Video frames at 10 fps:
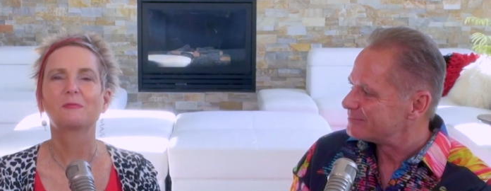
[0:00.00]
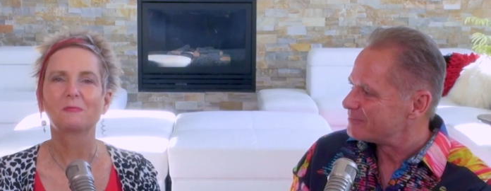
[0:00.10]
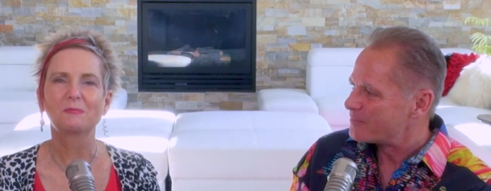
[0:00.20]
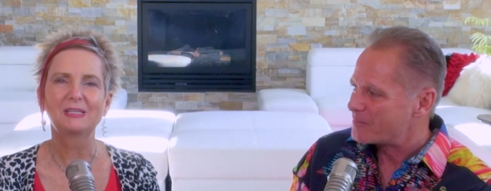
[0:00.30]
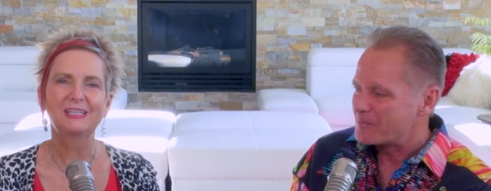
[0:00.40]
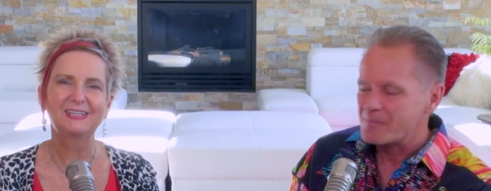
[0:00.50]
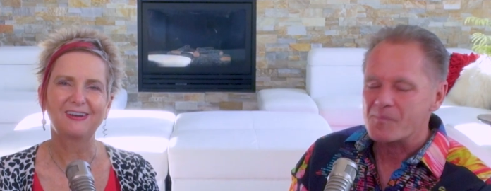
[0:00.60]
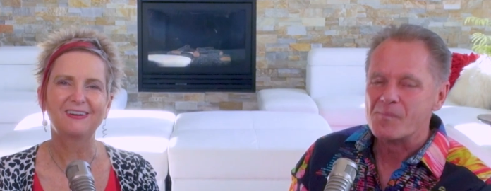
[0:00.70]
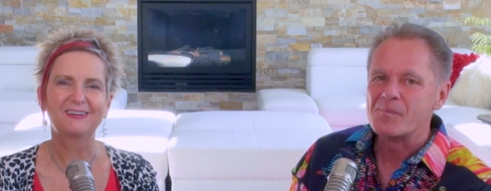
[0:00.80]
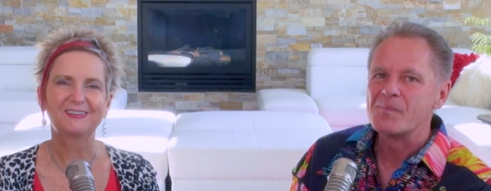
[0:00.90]
Speaker 1: We
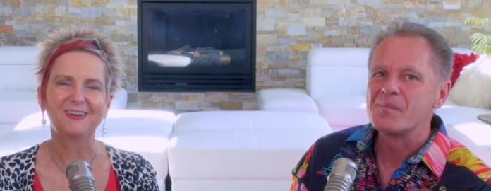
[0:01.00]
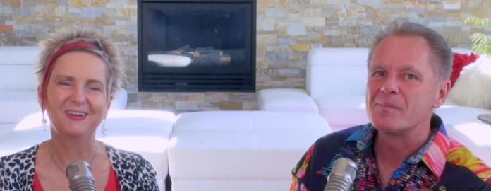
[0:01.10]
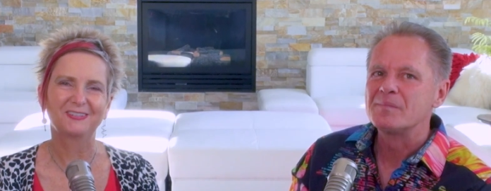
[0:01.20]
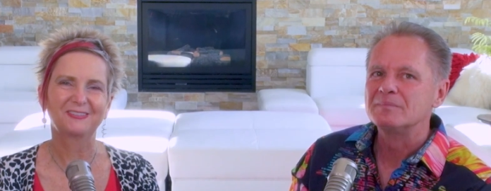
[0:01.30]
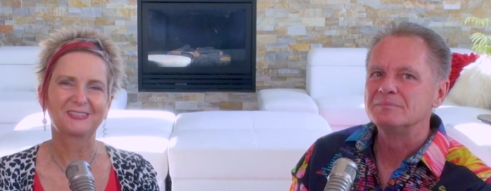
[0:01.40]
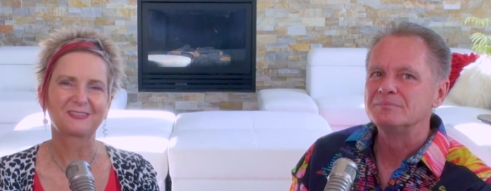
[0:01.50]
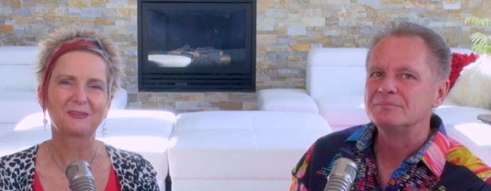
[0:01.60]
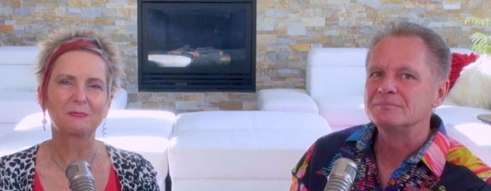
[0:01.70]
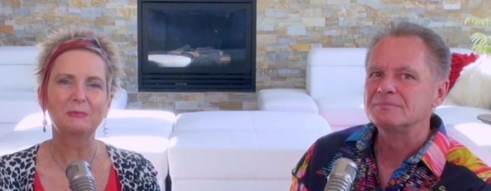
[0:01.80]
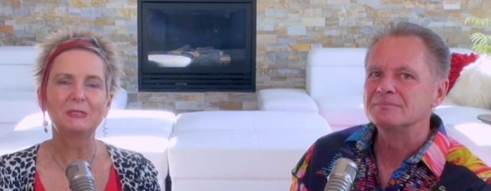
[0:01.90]
are honored
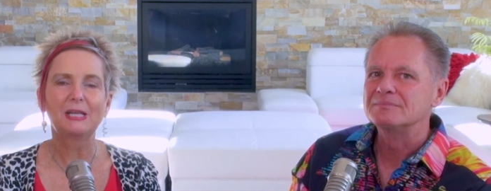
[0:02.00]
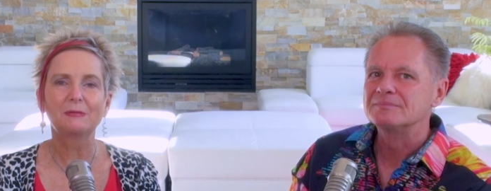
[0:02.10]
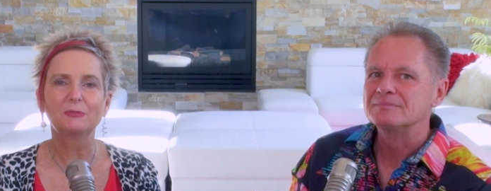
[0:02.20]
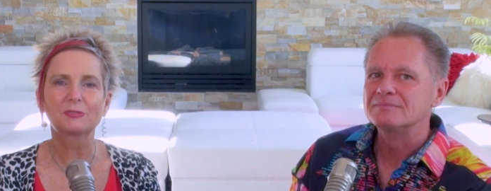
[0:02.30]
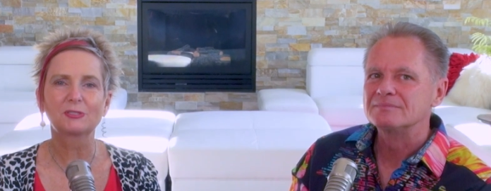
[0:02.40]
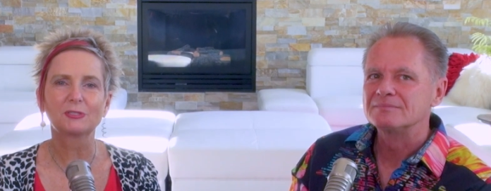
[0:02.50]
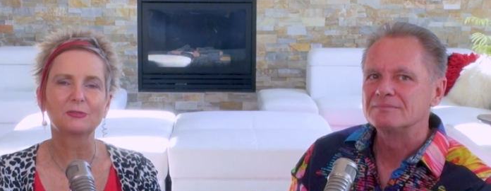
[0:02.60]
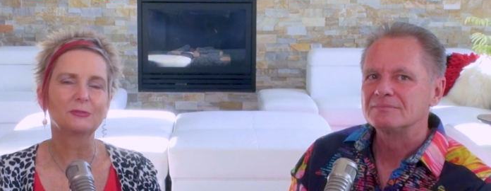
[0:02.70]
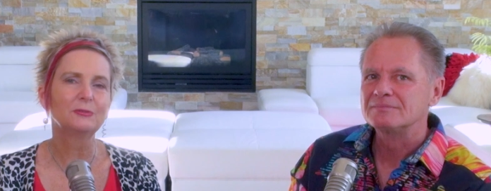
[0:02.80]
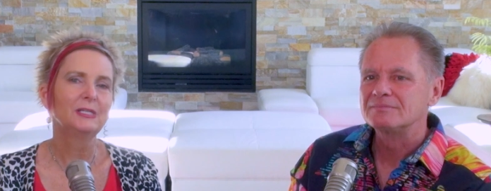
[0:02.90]
that we've been able
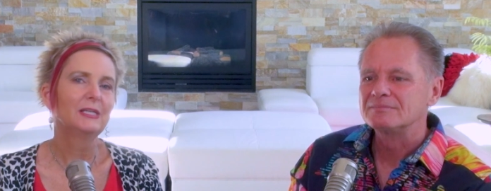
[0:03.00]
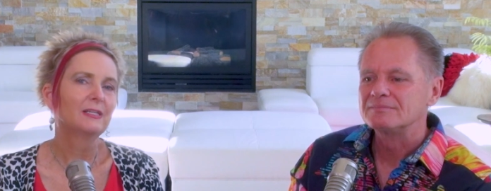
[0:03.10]
to